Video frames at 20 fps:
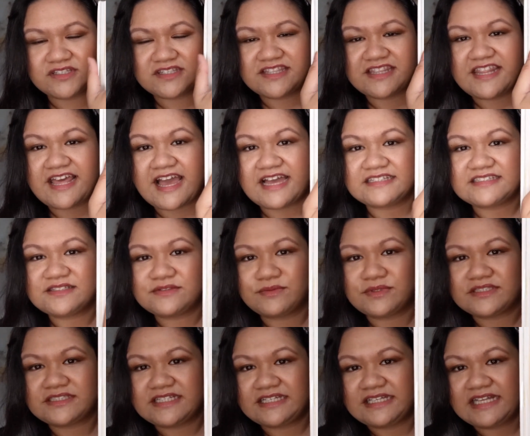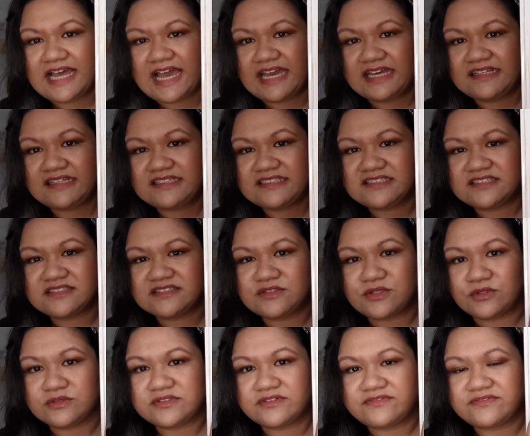And that's what Delilah
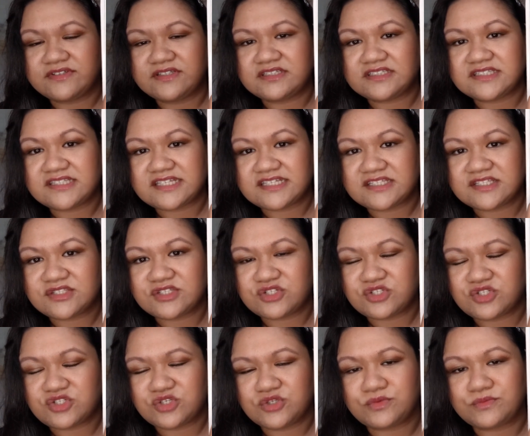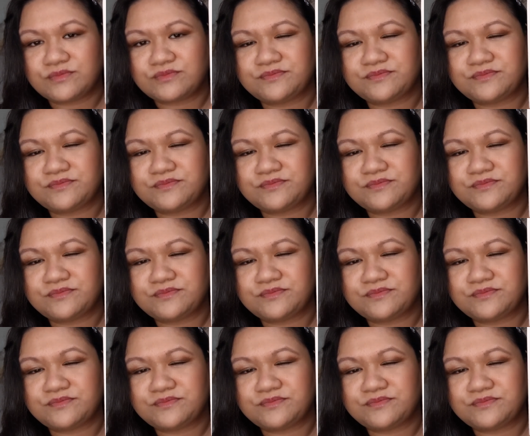told the Philistines to do.